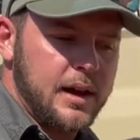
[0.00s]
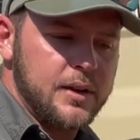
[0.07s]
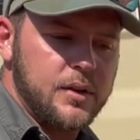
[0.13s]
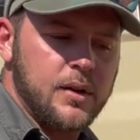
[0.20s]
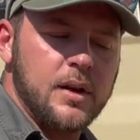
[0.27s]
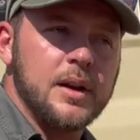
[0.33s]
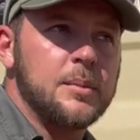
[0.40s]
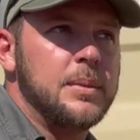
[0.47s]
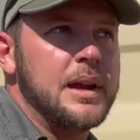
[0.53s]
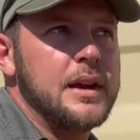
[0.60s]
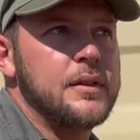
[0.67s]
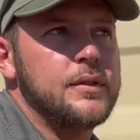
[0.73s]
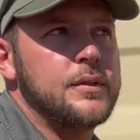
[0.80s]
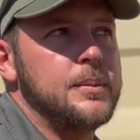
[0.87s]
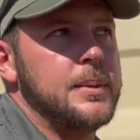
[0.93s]
hydraulic
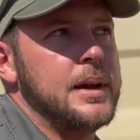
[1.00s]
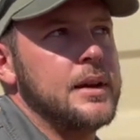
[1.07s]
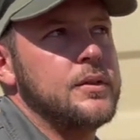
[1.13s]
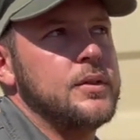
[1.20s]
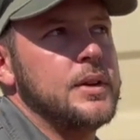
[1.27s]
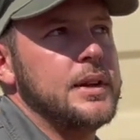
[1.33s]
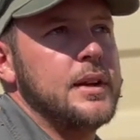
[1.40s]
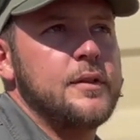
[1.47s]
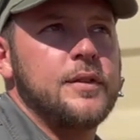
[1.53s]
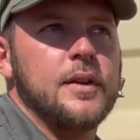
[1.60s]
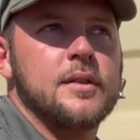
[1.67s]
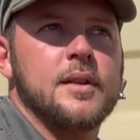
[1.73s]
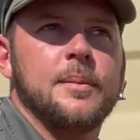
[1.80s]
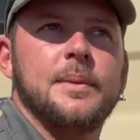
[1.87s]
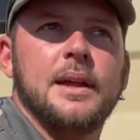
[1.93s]
brake fluid. It
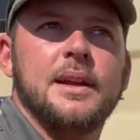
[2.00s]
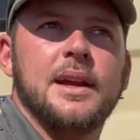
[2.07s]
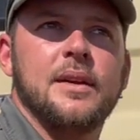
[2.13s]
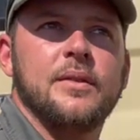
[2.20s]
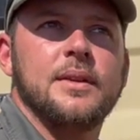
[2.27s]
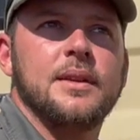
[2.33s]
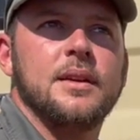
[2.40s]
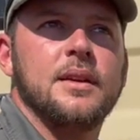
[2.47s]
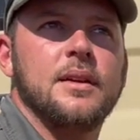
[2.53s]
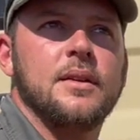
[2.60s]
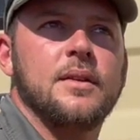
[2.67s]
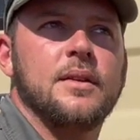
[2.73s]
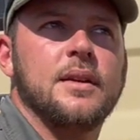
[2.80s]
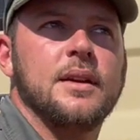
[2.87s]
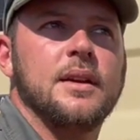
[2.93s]
fills up that cavity.
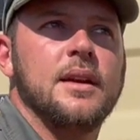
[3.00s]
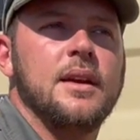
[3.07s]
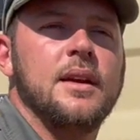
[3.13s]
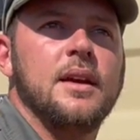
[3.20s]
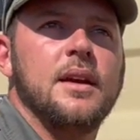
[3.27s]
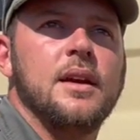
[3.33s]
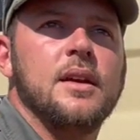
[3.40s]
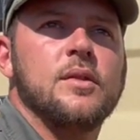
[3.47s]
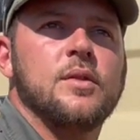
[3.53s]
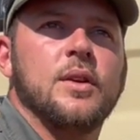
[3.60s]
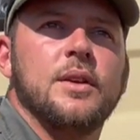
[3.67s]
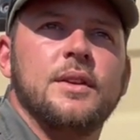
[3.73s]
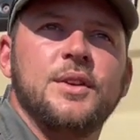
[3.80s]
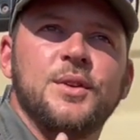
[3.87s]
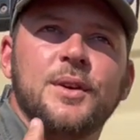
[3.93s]
Alright,
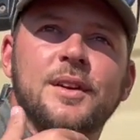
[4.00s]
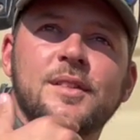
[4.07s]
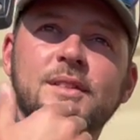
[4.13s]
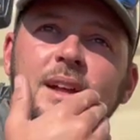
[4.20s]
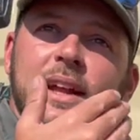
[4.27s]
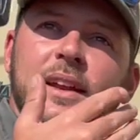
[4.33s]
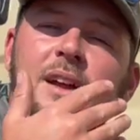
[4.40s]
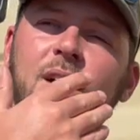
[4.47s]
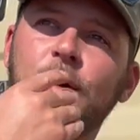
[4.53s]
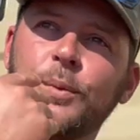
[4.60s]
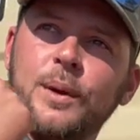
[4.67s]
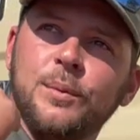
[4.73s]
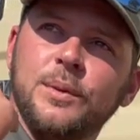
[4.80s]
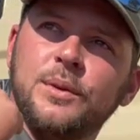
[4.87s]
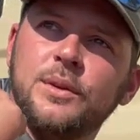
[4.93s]
so you understand now
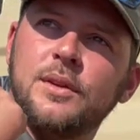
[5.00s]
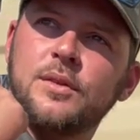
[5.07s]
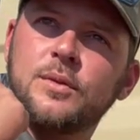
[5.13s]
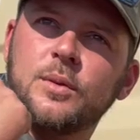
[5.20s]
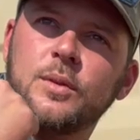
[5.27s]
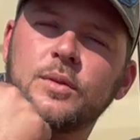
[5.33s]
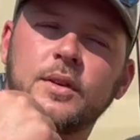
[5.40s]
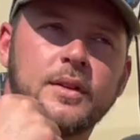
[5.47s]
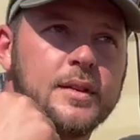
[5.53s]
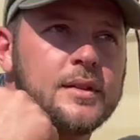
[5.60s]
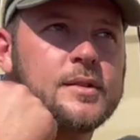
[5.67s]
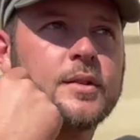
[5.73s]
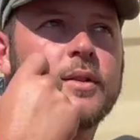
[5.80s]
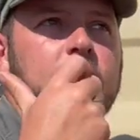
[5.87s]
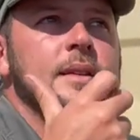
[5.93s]
when we do the stall start,
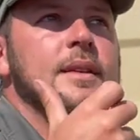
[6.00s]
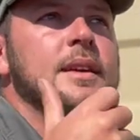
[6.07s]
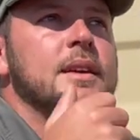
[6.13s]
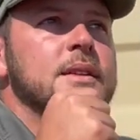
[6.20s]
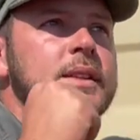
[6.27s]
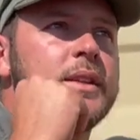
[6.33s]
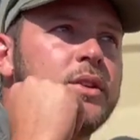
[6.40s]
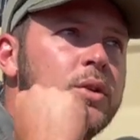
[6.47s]
it's critical that